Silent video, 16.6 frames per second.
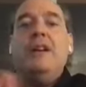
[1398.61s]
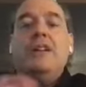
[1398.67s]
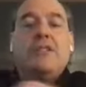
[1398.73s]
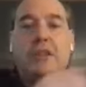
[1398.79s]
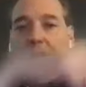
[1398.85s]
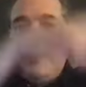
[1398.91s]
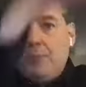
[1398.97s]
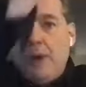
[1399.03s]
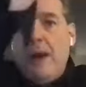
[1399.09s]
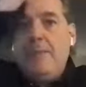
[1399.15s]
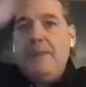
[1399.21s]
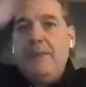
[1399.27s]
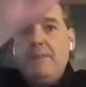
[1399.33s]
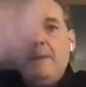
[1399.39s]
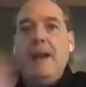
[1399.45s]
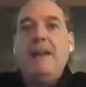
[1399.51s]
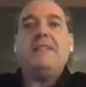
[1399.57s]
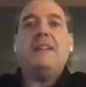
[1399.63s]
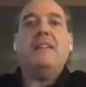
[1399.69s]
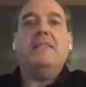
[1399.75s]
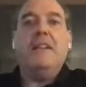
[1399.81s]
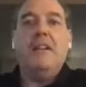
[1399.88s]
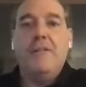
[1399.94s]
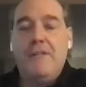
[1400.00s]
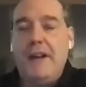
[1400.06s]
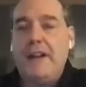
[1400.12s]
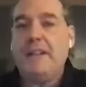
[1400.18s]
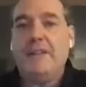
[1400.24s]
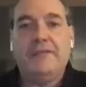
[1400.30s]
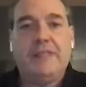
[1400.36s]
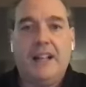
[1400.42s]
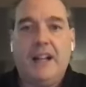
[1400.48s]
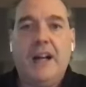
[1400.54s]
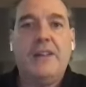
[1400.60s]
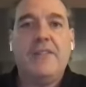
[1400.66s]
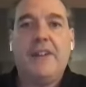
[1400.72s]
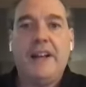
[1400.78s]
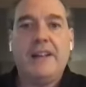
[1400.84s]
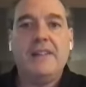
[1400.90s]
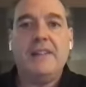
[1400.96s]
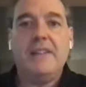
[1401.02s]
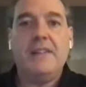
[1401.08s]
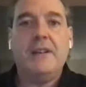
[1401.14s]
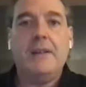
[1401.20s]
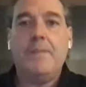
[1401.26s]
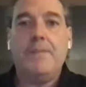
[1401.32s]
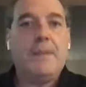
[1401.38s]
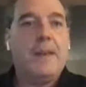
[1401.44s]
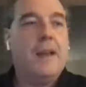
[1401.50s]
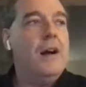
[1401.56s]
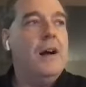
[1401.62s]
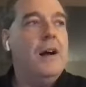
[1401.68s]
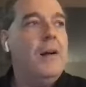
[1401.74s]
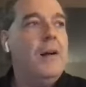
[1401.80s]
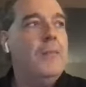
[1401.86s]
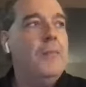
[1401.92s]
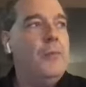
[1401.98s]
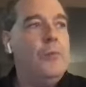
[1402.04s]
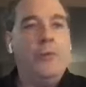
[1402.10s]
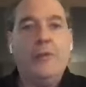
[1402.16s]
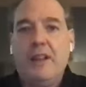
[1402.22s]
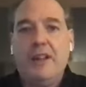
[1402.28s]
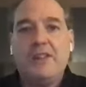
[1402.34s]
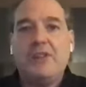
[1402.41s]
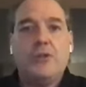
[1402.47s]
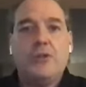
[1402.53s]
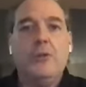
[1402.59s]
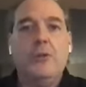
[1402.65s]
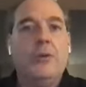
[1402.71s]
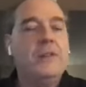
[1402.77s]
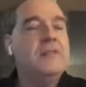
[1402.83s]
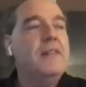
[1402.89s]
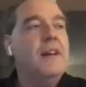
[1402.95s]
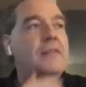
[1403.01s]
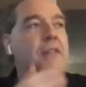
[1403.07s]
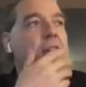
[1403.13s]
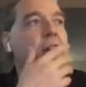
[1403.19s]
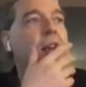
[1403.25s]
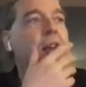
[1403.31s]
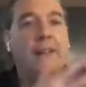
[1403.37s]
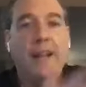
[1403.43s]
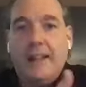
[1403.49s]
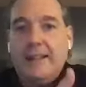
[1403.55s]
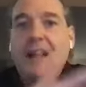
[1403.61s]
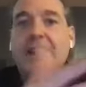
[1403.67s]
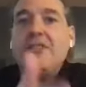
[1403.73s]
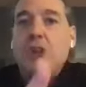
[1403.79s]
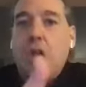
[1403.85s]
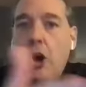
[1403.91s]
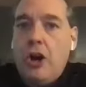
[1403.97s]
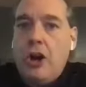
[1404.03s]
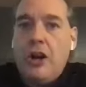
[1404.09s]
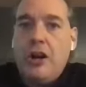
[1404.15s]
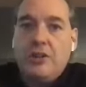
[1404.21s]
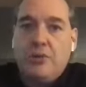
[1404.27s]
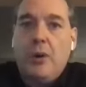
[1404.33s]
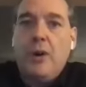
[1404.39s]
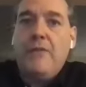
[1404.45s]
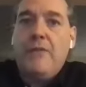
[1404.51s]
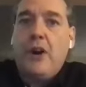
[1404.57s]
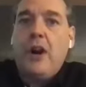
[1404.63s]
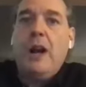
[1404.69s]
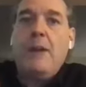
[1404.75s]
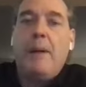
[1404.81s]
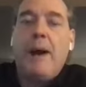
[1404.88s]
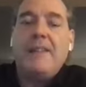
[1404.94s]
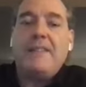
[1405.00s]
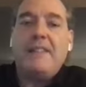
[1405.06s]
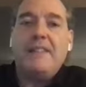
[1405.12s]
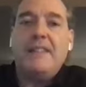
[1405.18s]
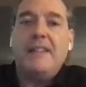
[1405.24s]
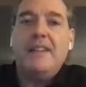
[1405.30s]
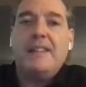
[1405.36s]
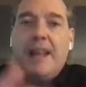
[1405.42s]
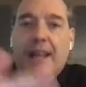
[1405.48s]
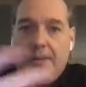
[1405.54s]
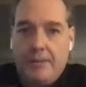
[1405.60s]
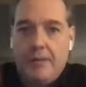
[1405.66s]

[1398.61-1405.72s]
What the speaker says: So the problem is basically effectively convex within a certain noise level. It's one of our hypotheses that